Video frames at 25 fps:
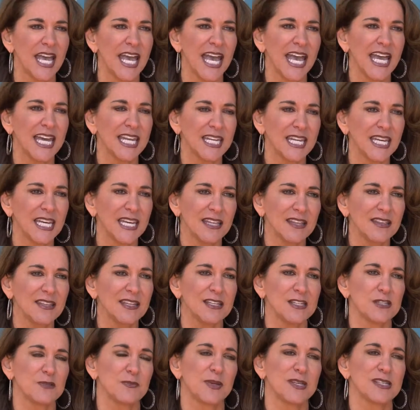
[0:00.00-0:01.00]
And in
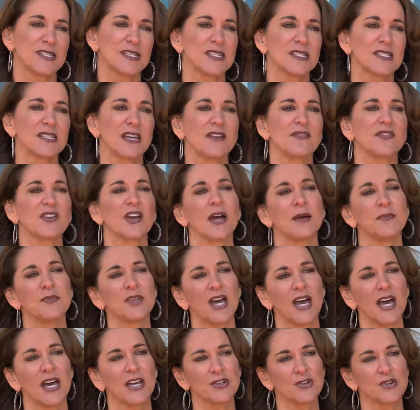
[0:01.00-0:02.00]
this business, I've come
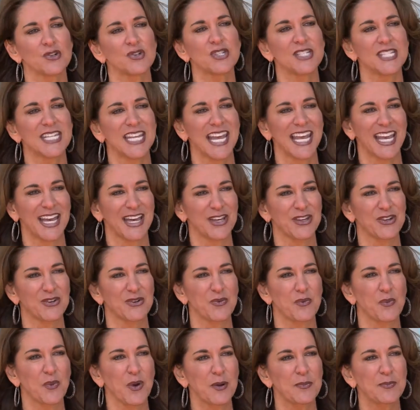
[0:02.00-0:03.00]
to understand
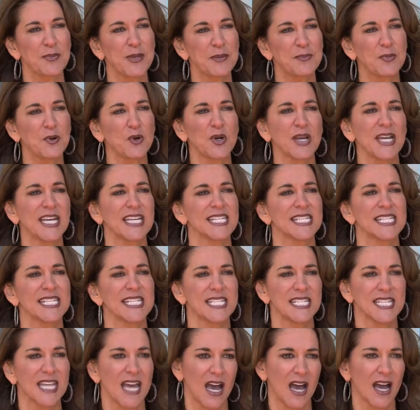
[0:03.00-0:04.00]
where people get
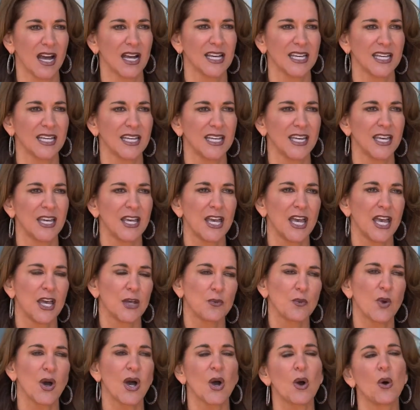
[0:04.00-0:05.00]
stuck
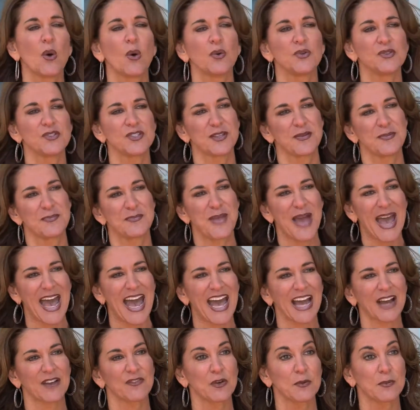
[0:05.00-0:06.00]
and what holds them
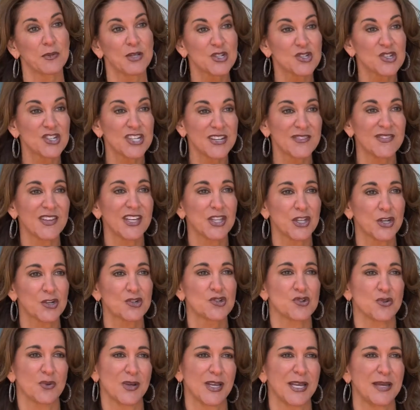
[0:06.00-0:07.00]
back from achieving their
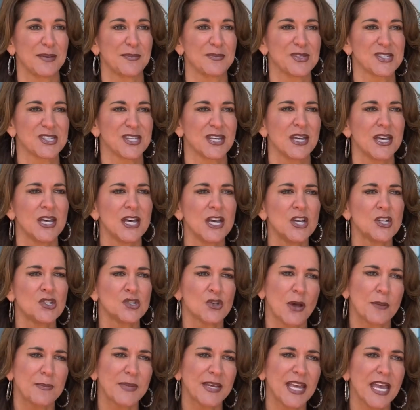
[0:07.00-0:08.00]
dreams. So
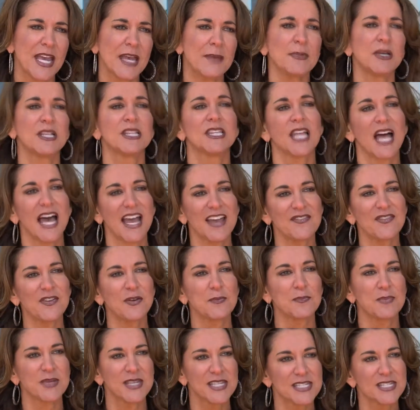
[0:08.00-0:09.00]
I became a life
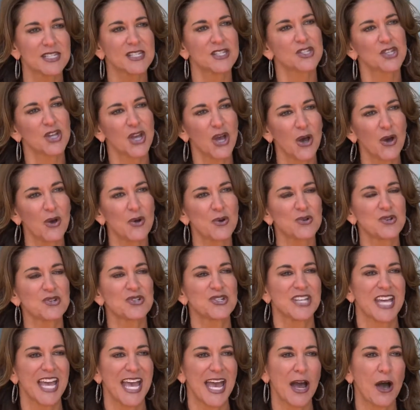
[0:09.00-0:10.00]
and business coach
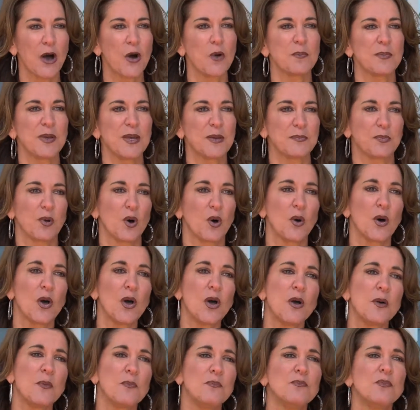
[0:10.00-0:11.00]
to help people
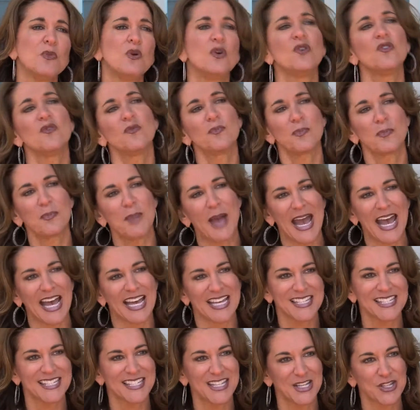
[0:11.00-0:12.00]
move
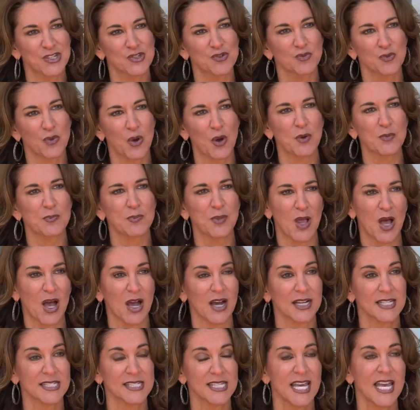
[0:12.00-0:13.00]
past these
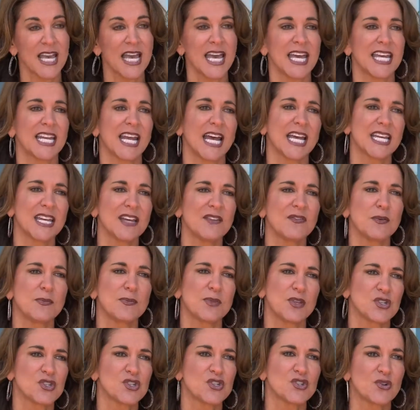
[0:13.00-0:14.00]
roadblocks, and I give them
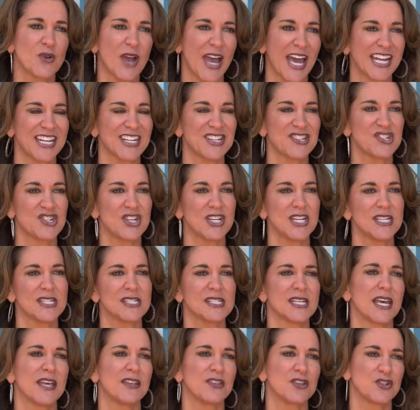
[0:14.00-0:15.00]
the strategies
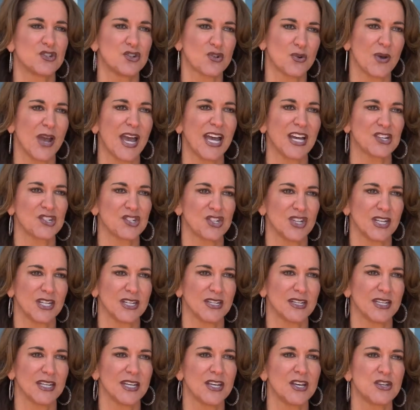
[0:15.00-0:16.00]
and the
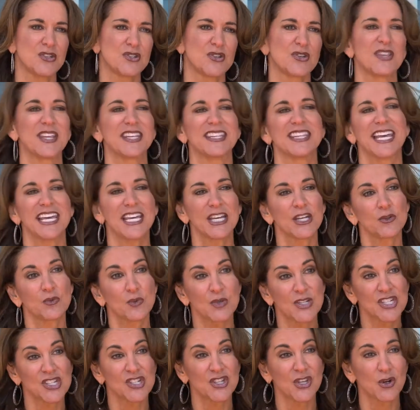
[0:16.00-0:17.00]
direction so that they can
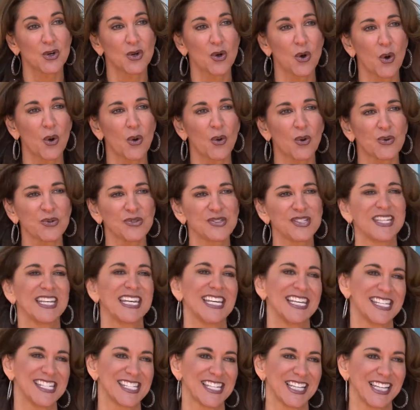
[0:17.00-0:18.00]
reach their goals
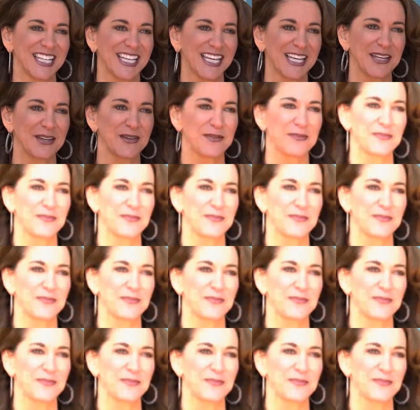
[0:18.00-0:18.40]
easily.